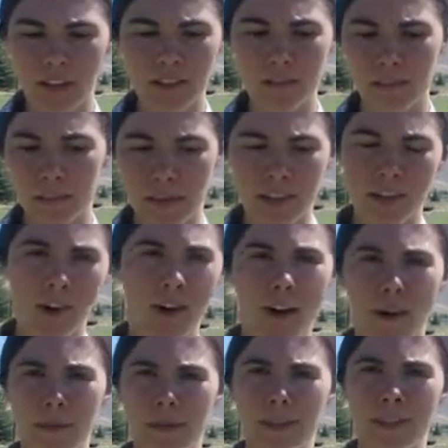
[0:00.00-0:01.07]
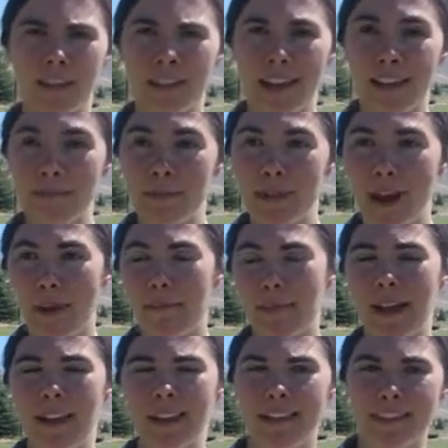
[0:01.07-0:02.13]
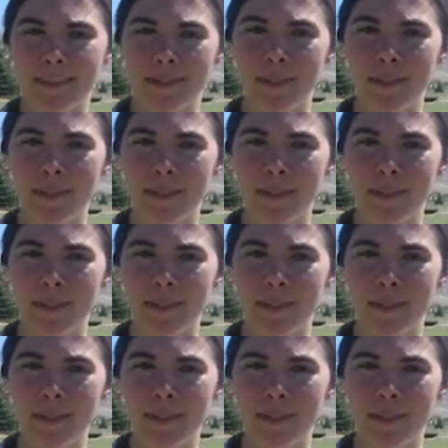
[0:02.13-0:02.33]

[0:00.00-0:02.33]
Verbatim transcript: So, option. I am not biased.